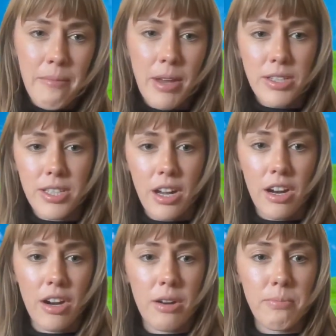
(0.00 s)

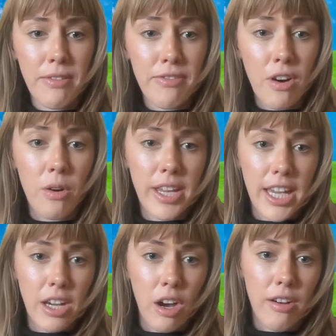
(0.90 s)
So before we
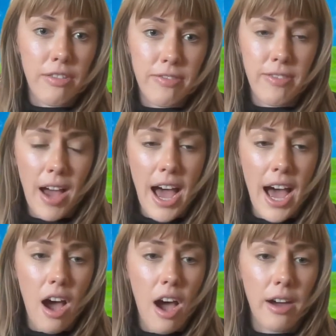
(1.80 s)
kick off,
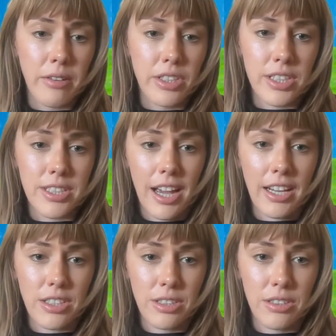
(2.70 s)
I would just
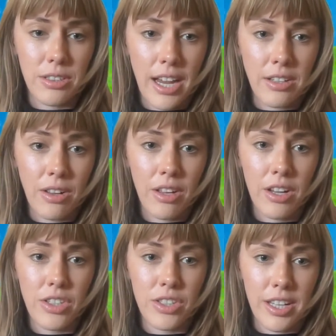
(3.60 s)
like to
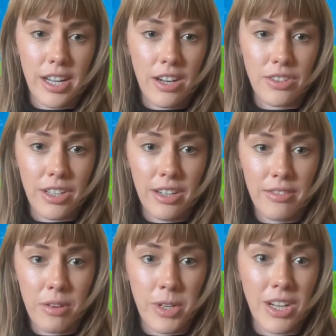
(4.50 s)
acknowledge the country
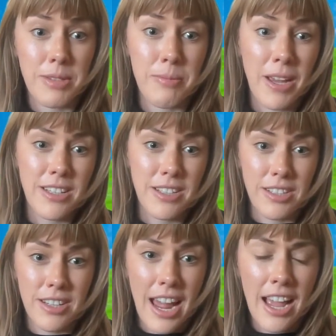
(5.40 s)
from which I'm speaking to you
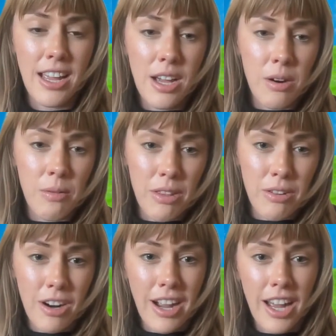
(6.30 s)
today,
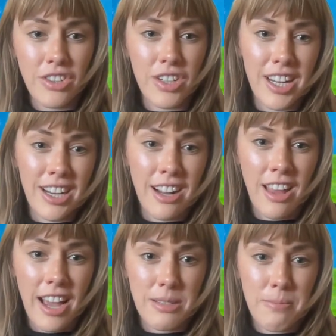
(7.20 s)
Wathaurong country, and I'd
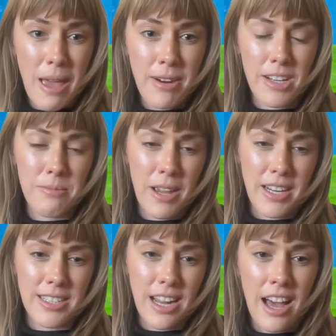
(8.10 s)
like to pay my
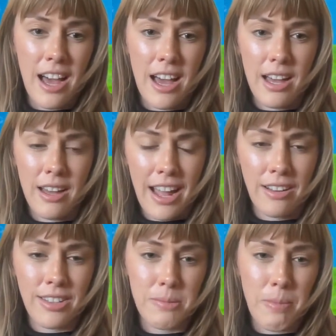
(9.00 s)
respects to our
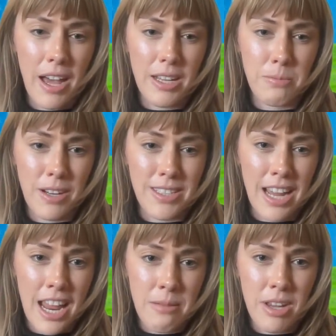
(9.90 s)
elders past, present
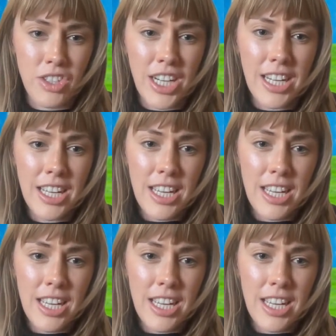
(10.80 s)
and emerging.